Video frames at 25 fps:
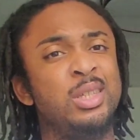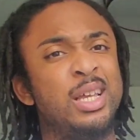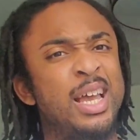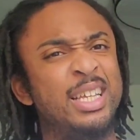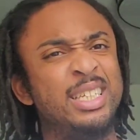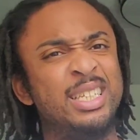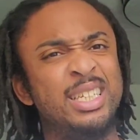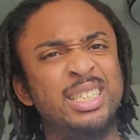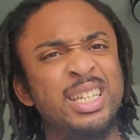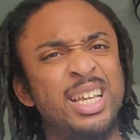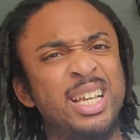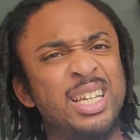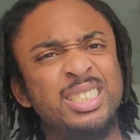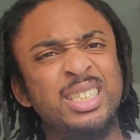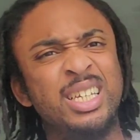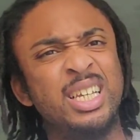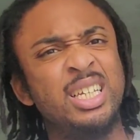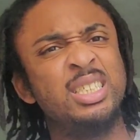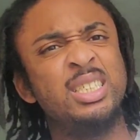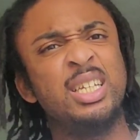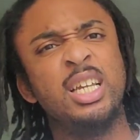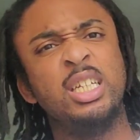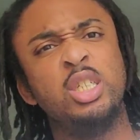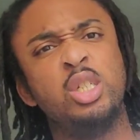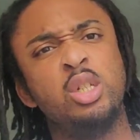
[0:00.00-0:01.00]
it's like a 6
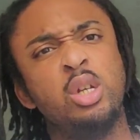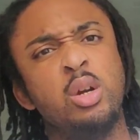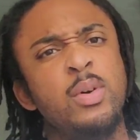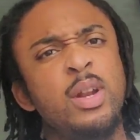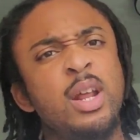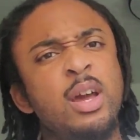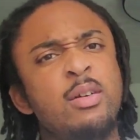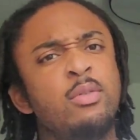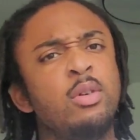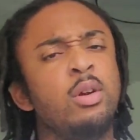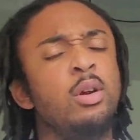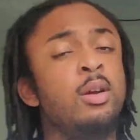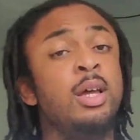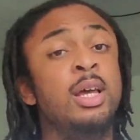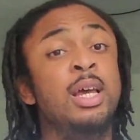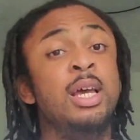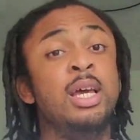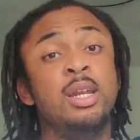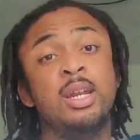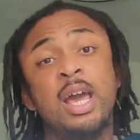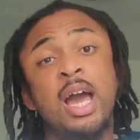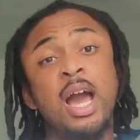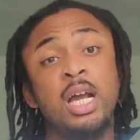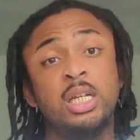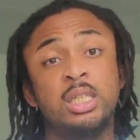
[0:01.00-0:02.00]
station or whatever,
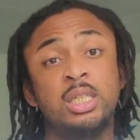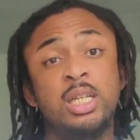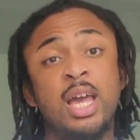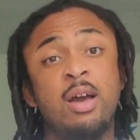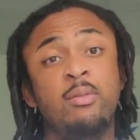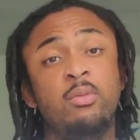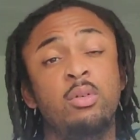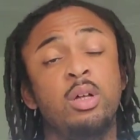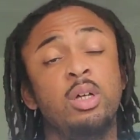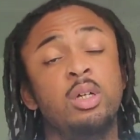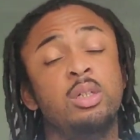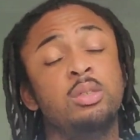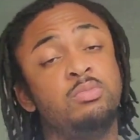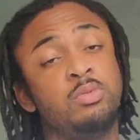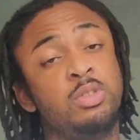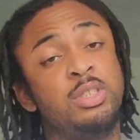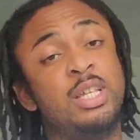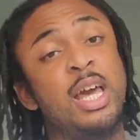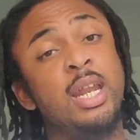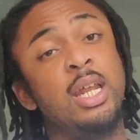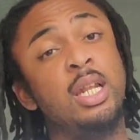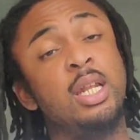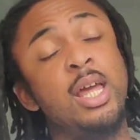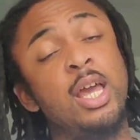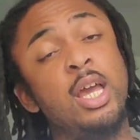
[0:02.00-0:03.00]
they actually have a
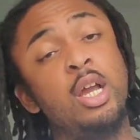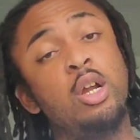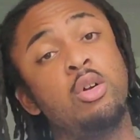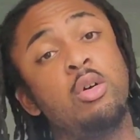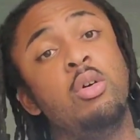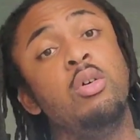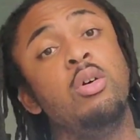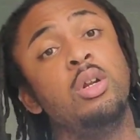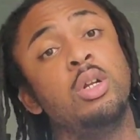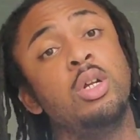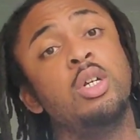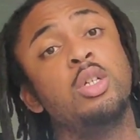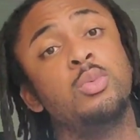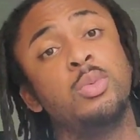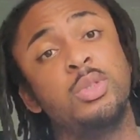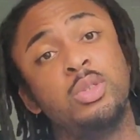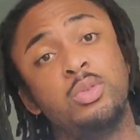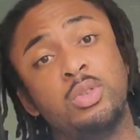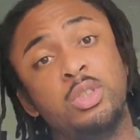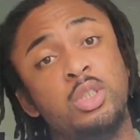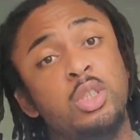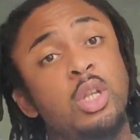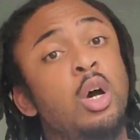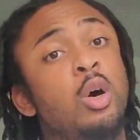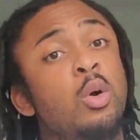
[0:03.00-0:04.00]
standing leg curl on theirs, which
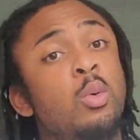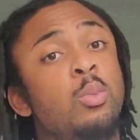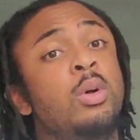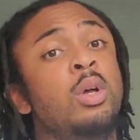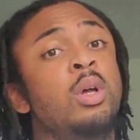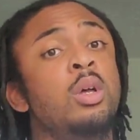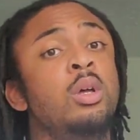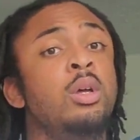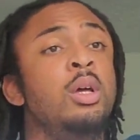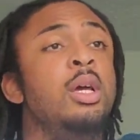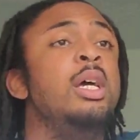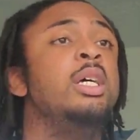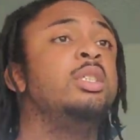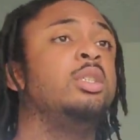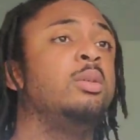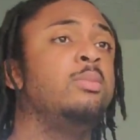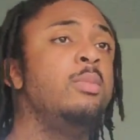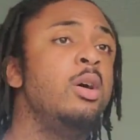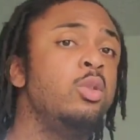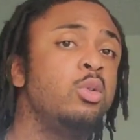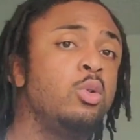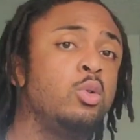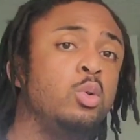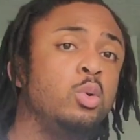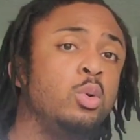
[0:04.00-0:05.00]
was dope, and some
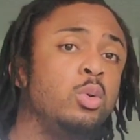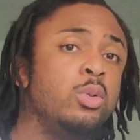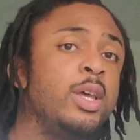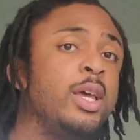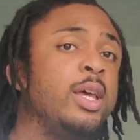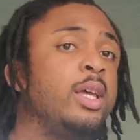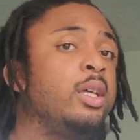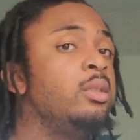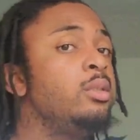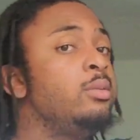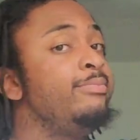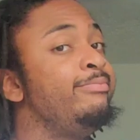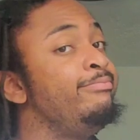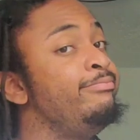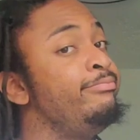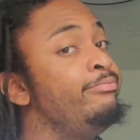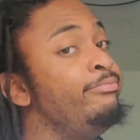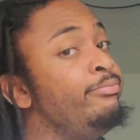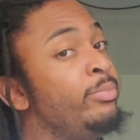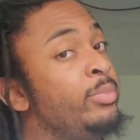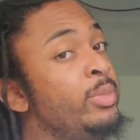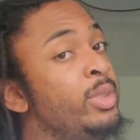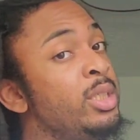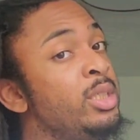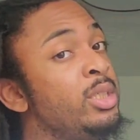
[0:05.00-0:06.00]
other cool things.
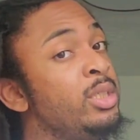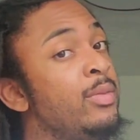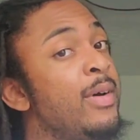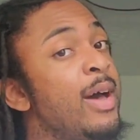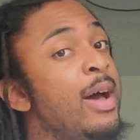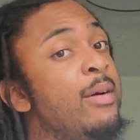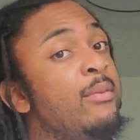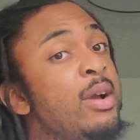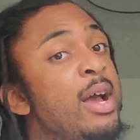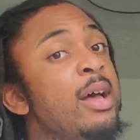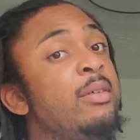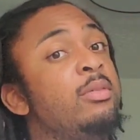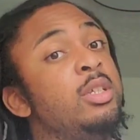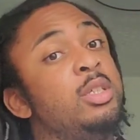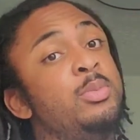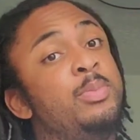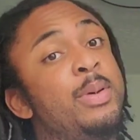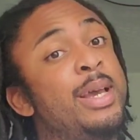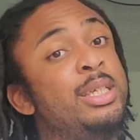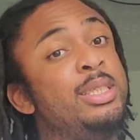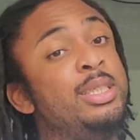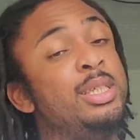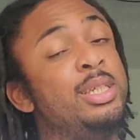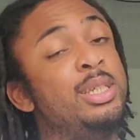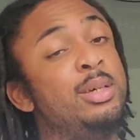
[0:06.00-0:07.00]
So if I ever have the
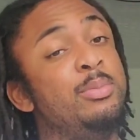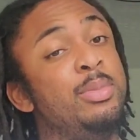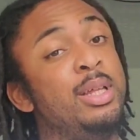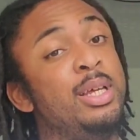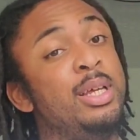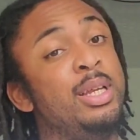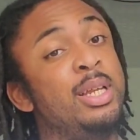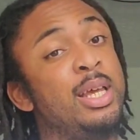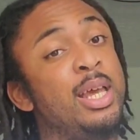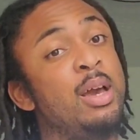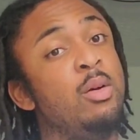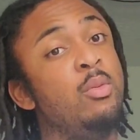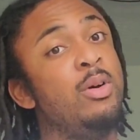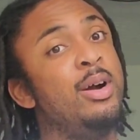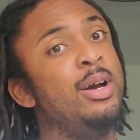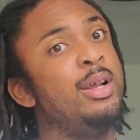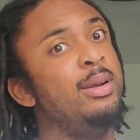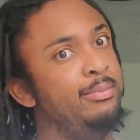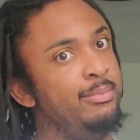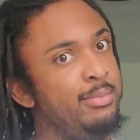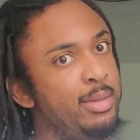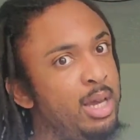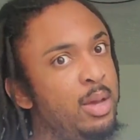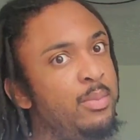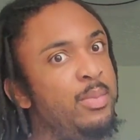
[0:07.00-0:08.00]
space and the ability to get one,
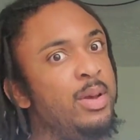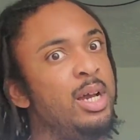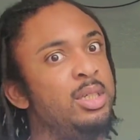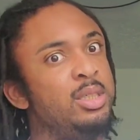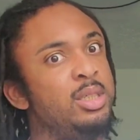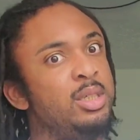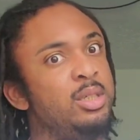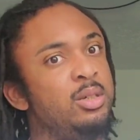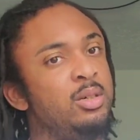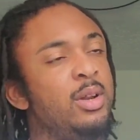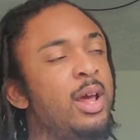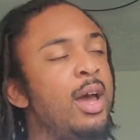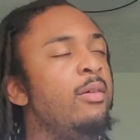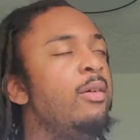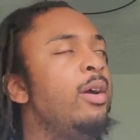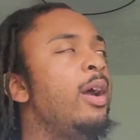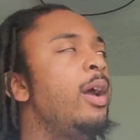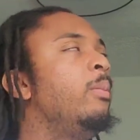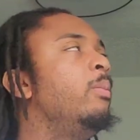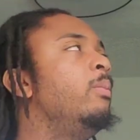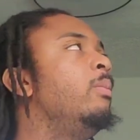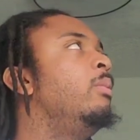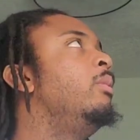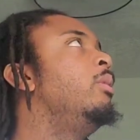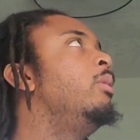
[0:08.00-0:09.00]
maybe I should do that, right?